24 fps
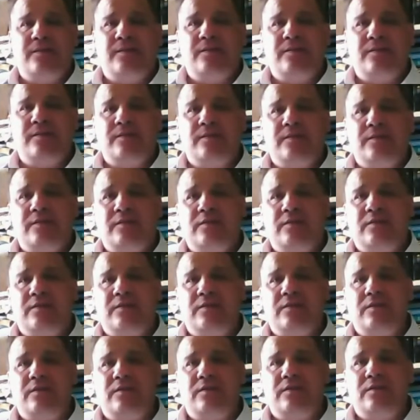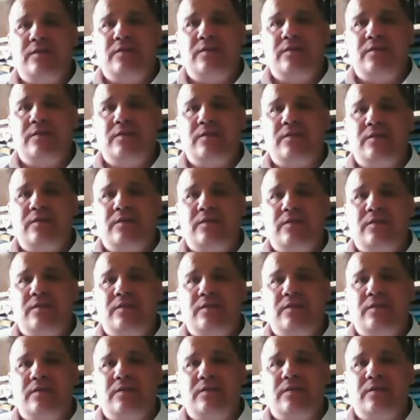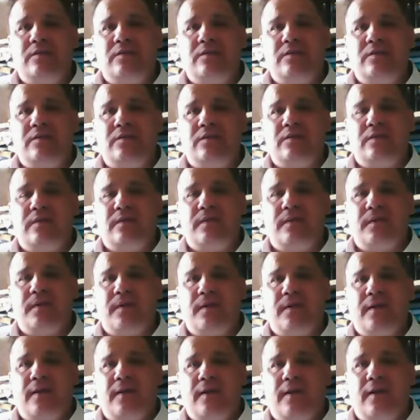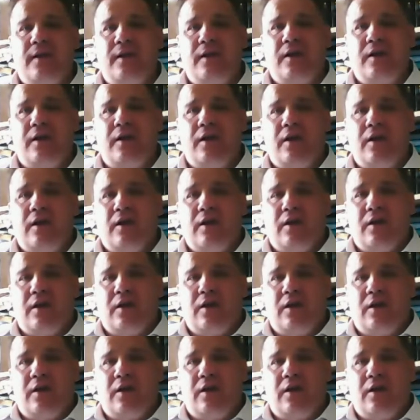Nobody speaks.